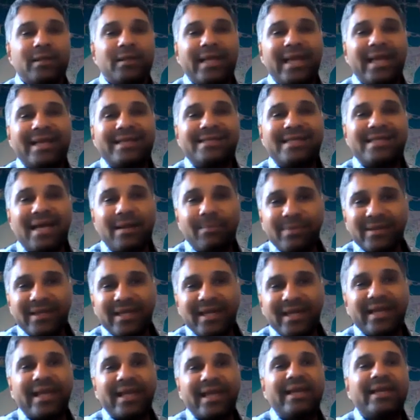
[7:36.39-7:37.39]
The example
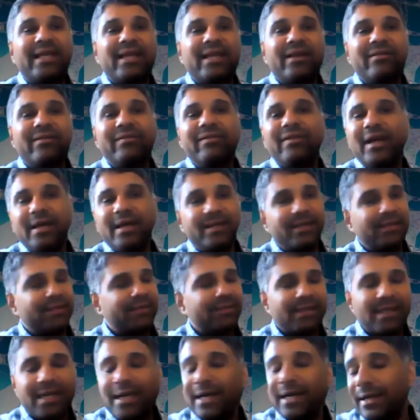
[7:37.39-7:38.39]
that I can give
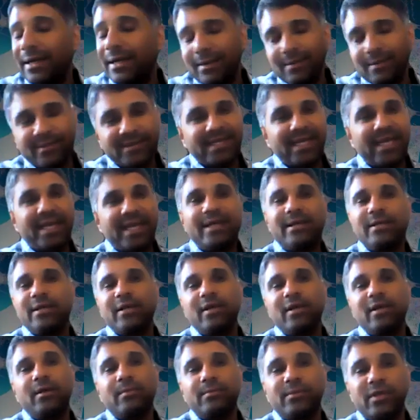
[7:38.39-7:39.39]
is, say, in
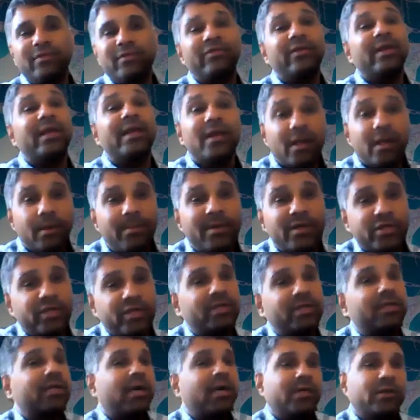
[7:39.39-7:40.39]
terms of
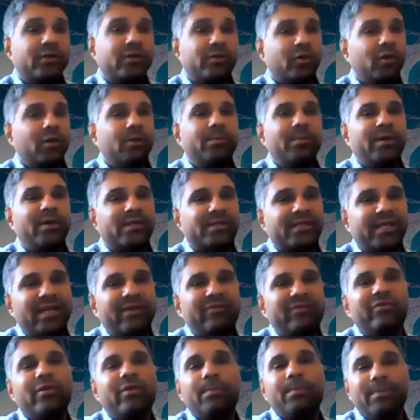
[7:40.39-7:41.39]
inhibition control per se,
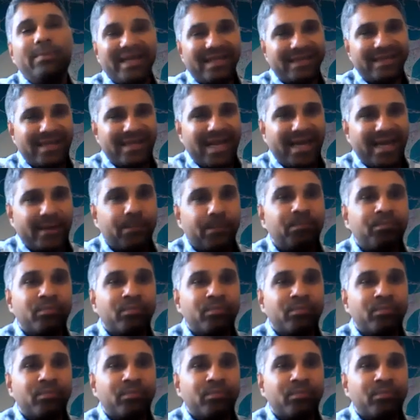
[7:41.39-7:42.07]
if we pick that.